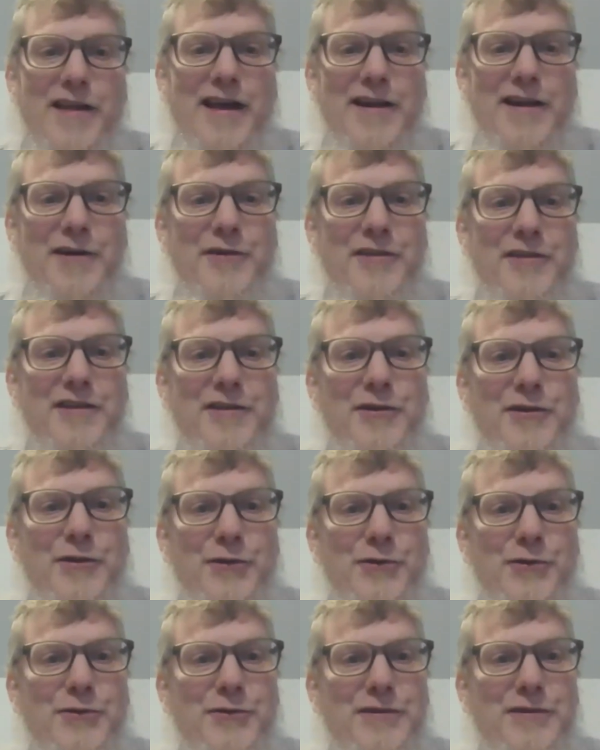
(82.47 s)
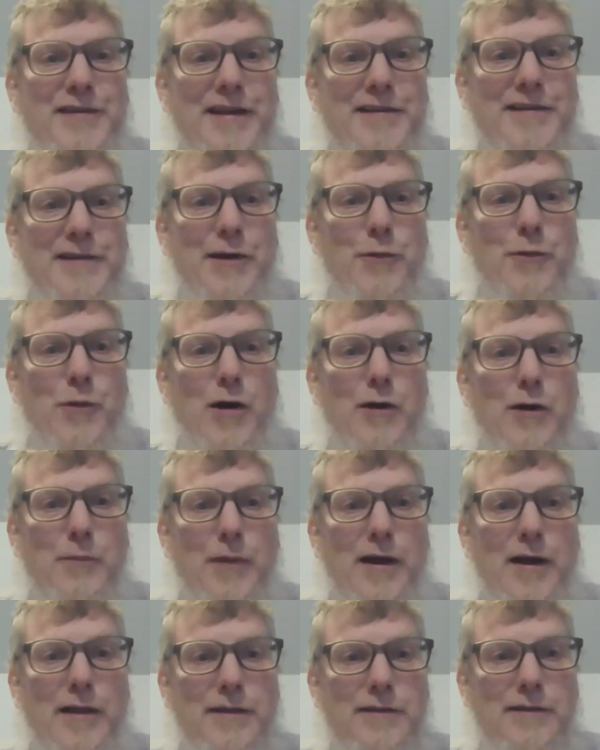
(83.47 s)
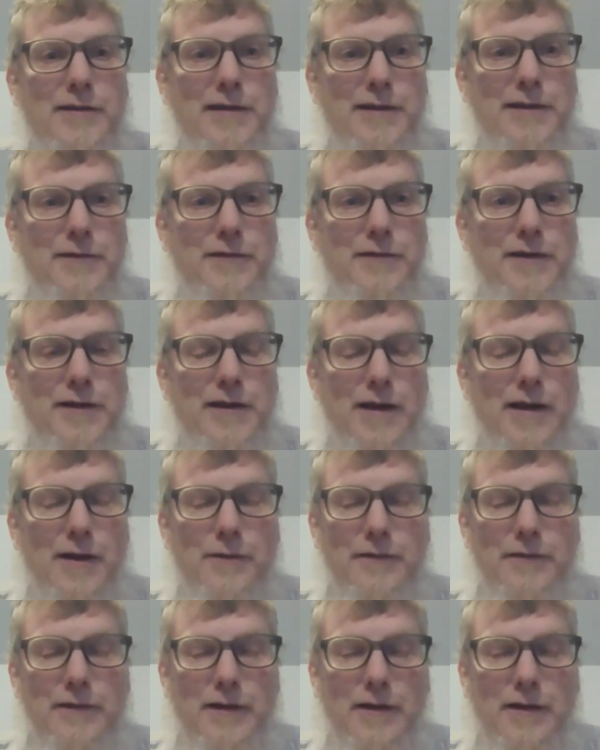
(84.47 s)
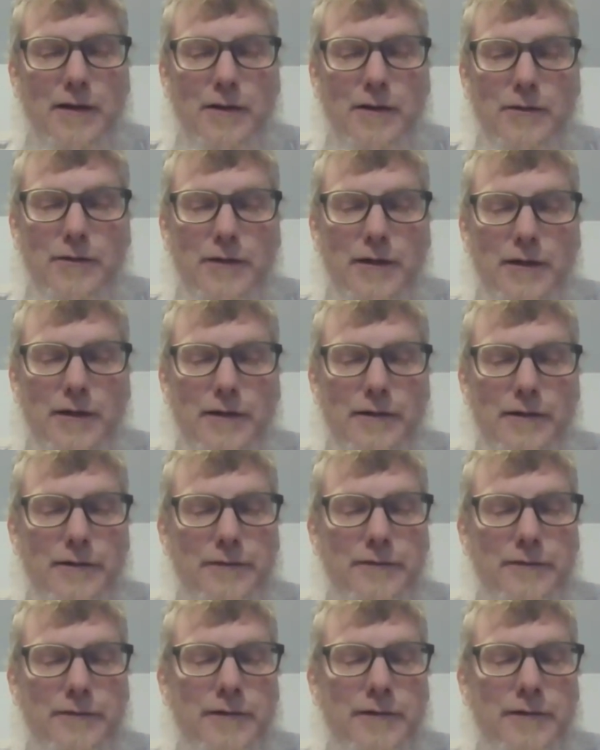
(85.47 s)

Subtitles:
that on the news as I walked by the TV. I was like, oh dear.